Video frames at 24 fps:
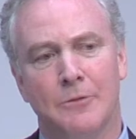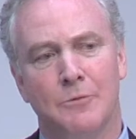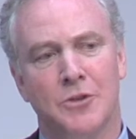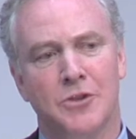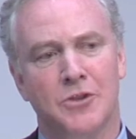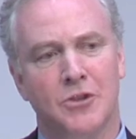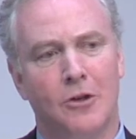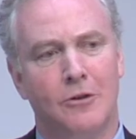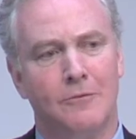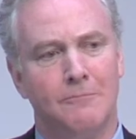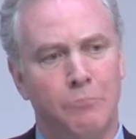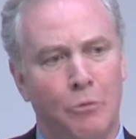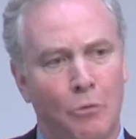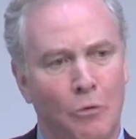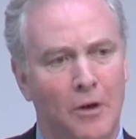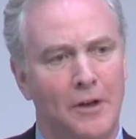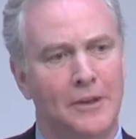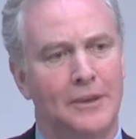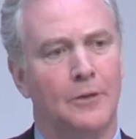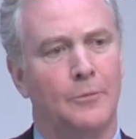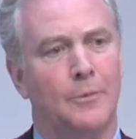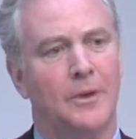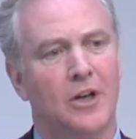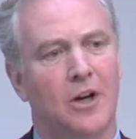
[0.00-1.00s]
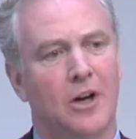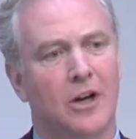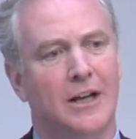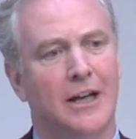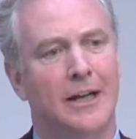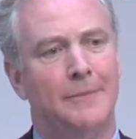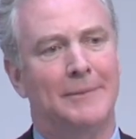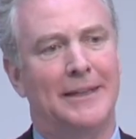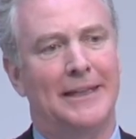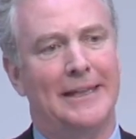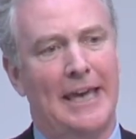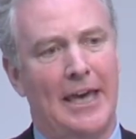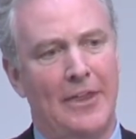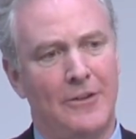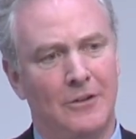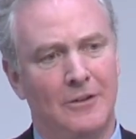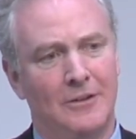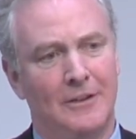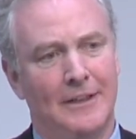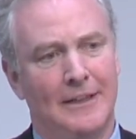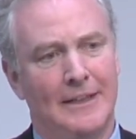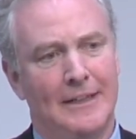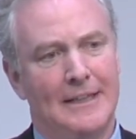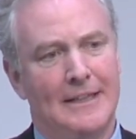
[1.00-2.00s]
it was so important that we all come
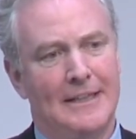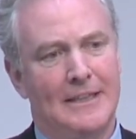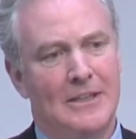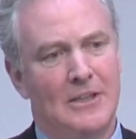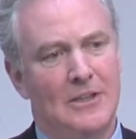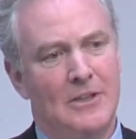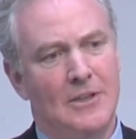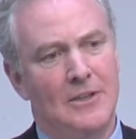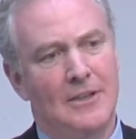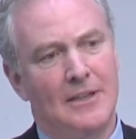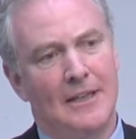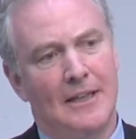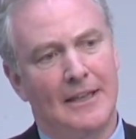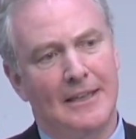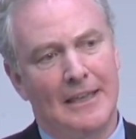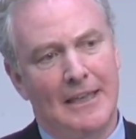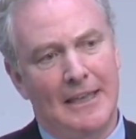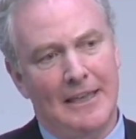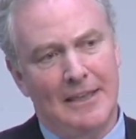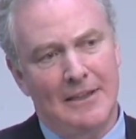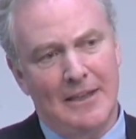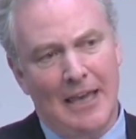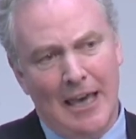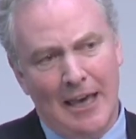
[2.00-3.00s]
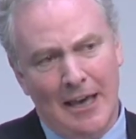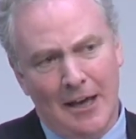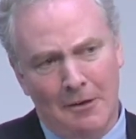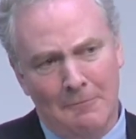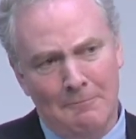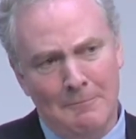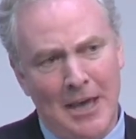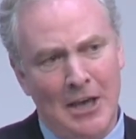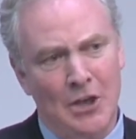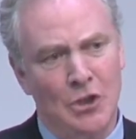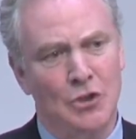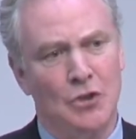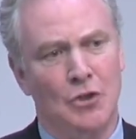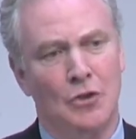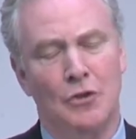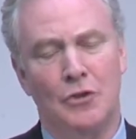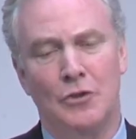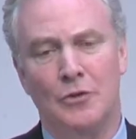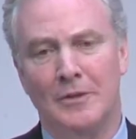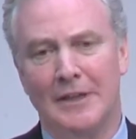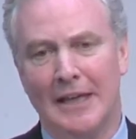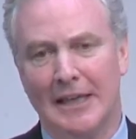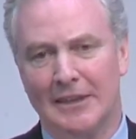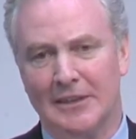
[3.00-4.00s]
together, help make sure
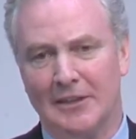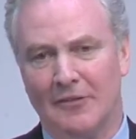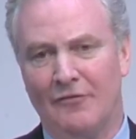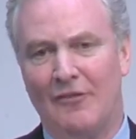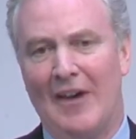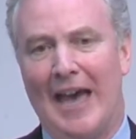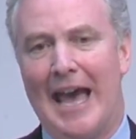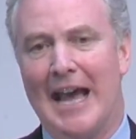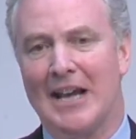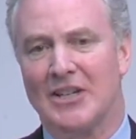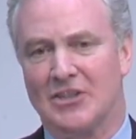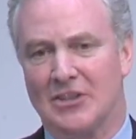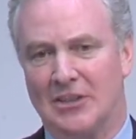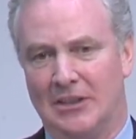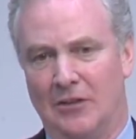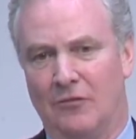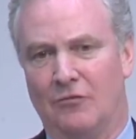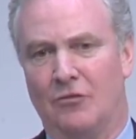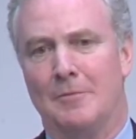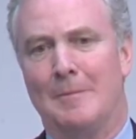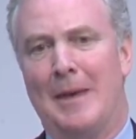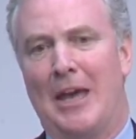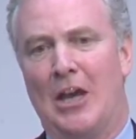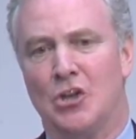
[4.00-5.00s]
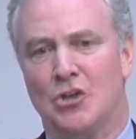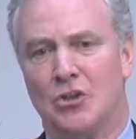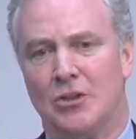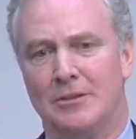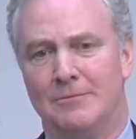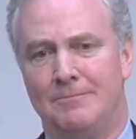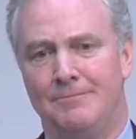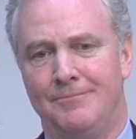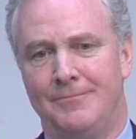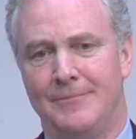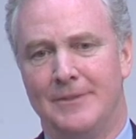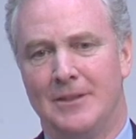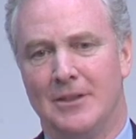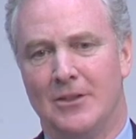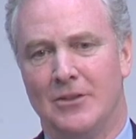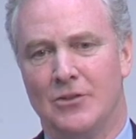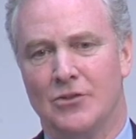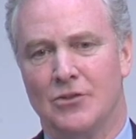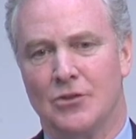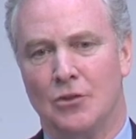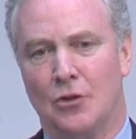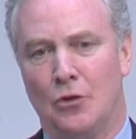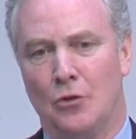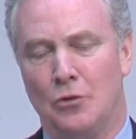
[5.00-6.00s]
you get the facts and information,
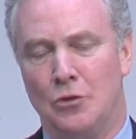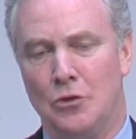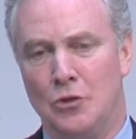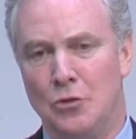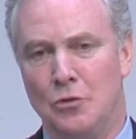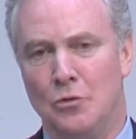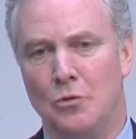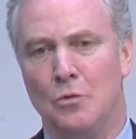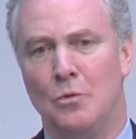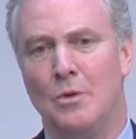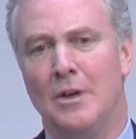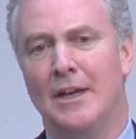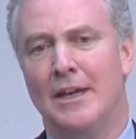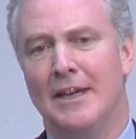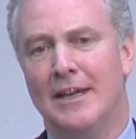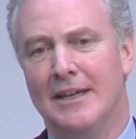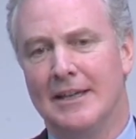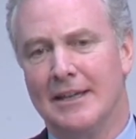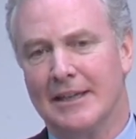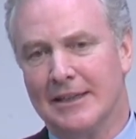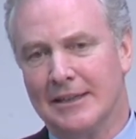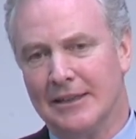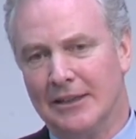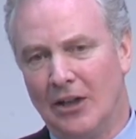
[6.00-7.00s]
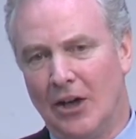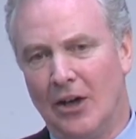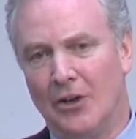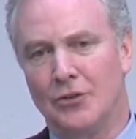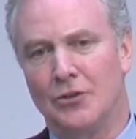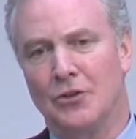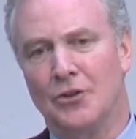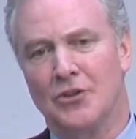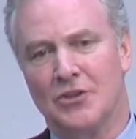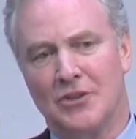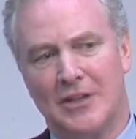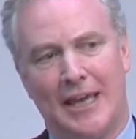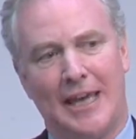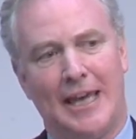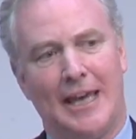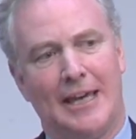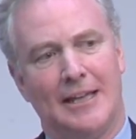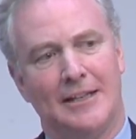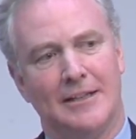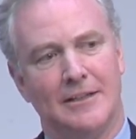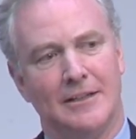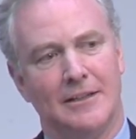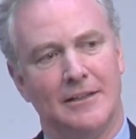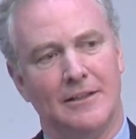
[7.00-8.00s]
so you can
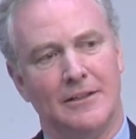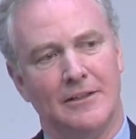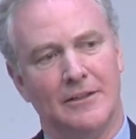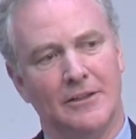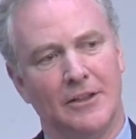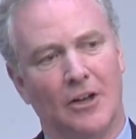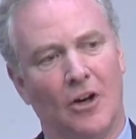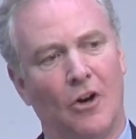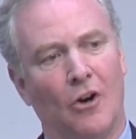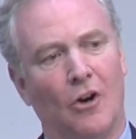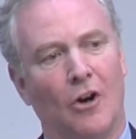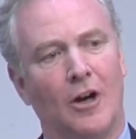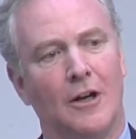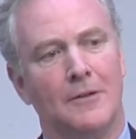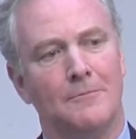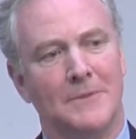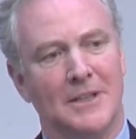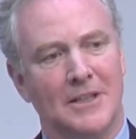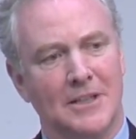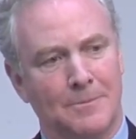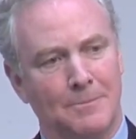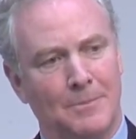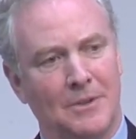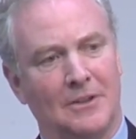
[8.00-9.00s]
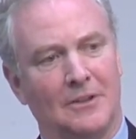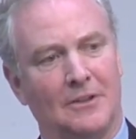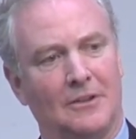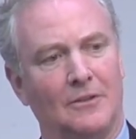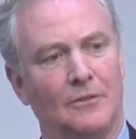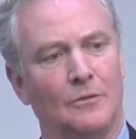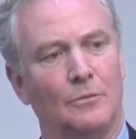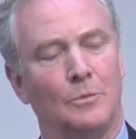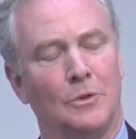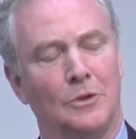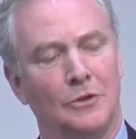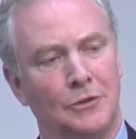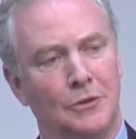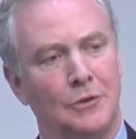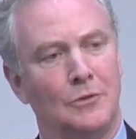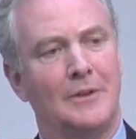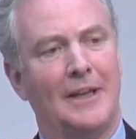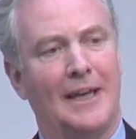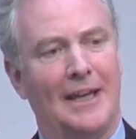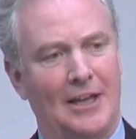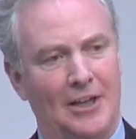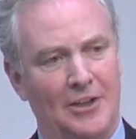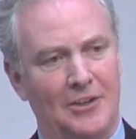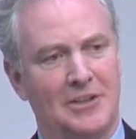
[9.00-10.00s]
understand the harm this bill will
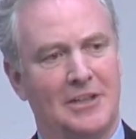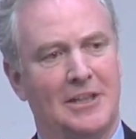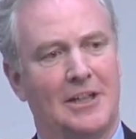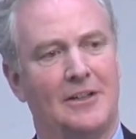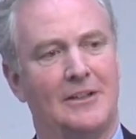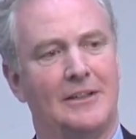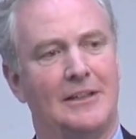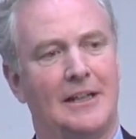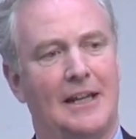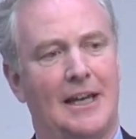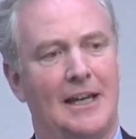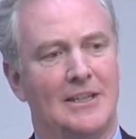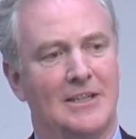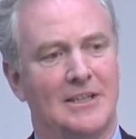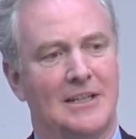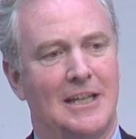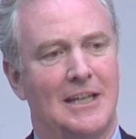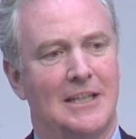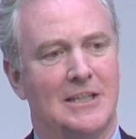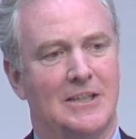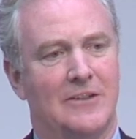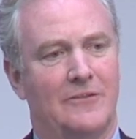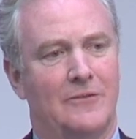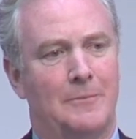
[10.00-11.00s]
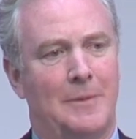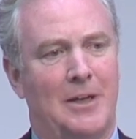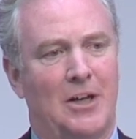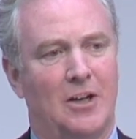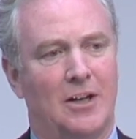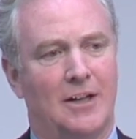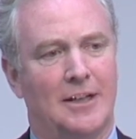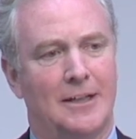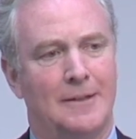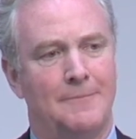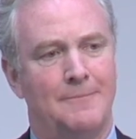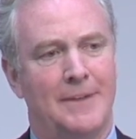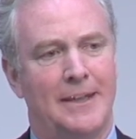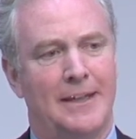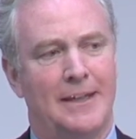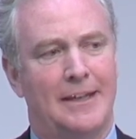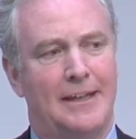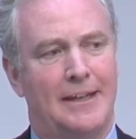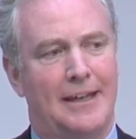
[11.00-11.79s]
do to health care in the United States of America.